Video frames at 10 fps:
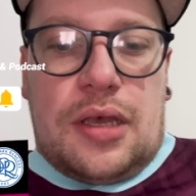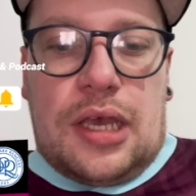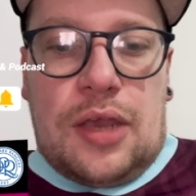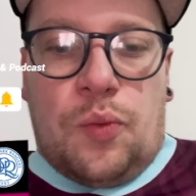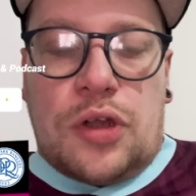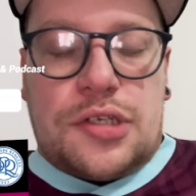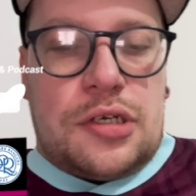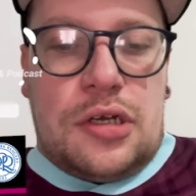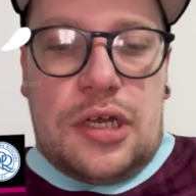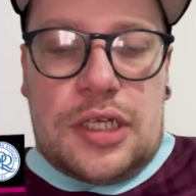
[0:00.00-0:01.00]
it
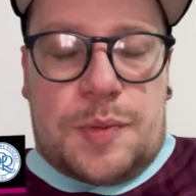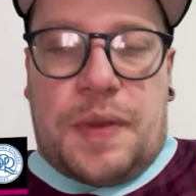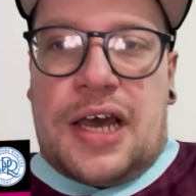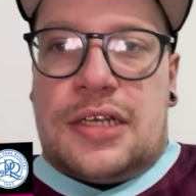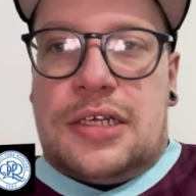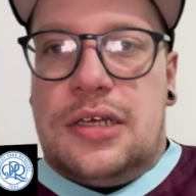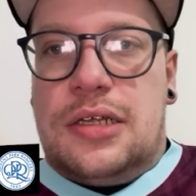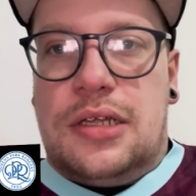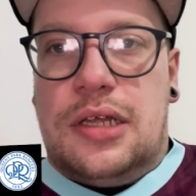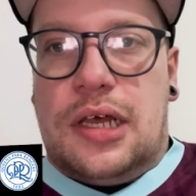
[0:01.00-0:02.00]
wasn't as bad
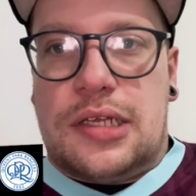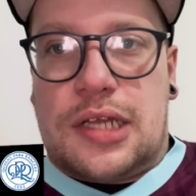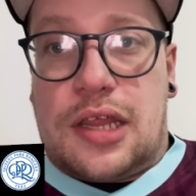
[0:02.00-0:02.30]
as